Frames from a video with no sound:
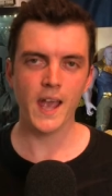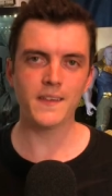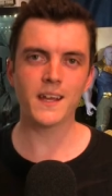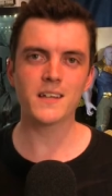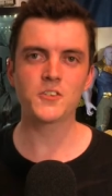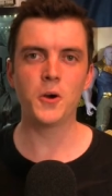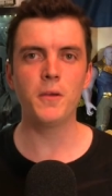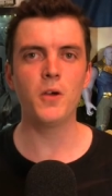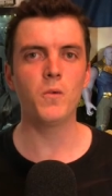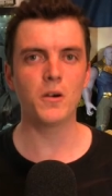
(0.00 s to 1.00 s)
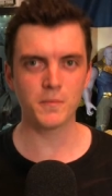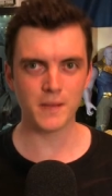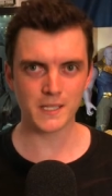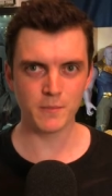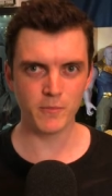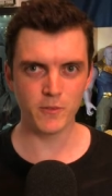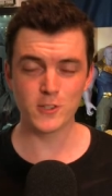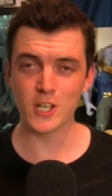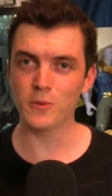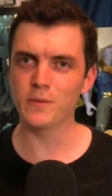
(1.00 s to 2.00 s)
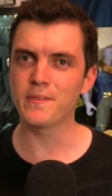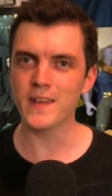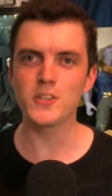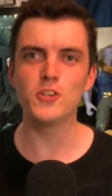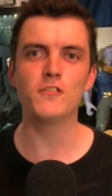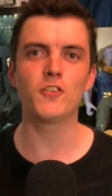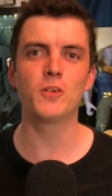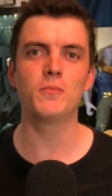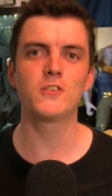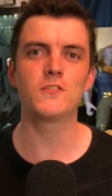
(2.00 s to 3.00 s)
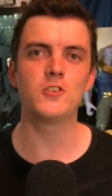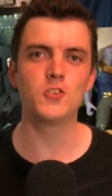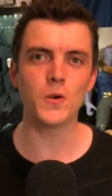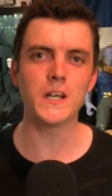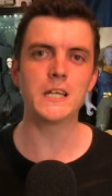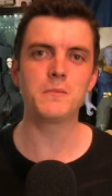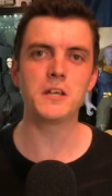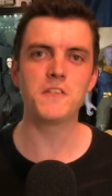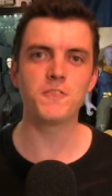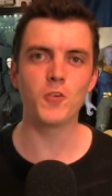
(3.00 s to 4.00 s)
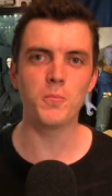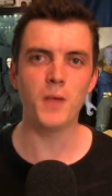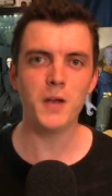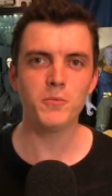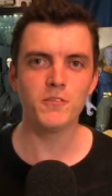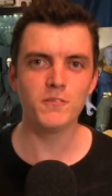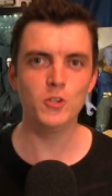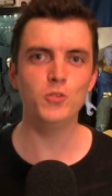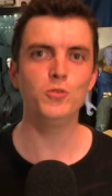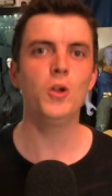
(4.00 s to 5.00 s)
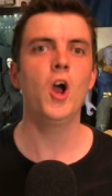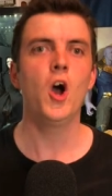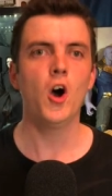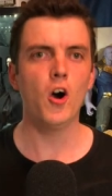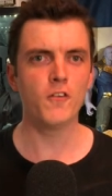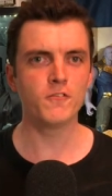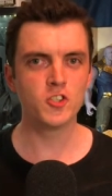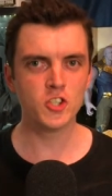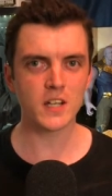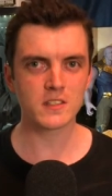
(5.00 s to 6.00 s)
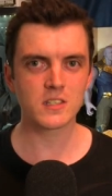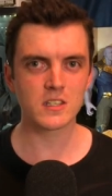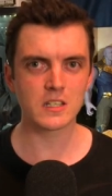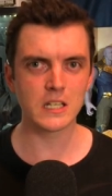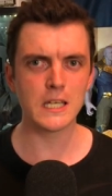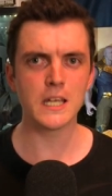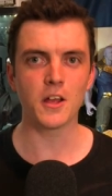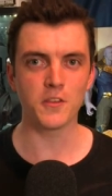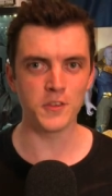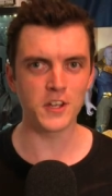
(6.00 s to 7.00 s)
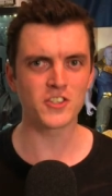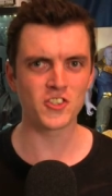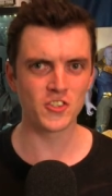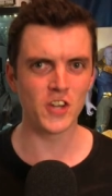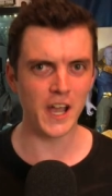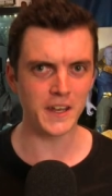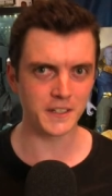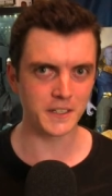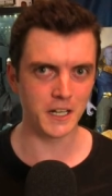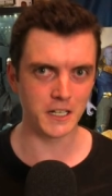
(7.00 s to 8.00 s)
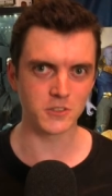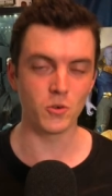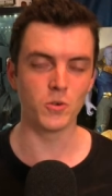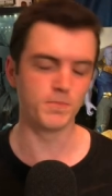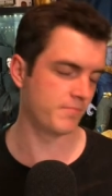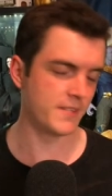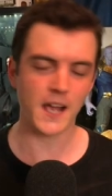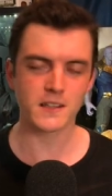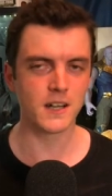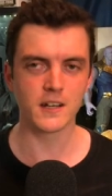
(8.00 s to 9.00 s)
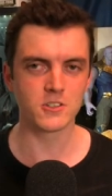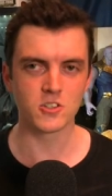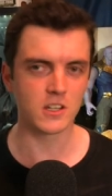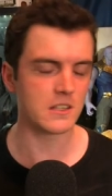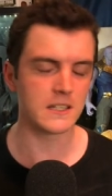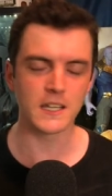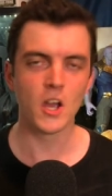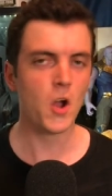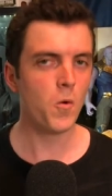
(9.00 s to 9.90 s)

Hey there guys, Tom here, welcome back to my movie channel and thank you very much for joining me for my review of Justice League, the Snyder Cut, or Zack Snyder's Justice League,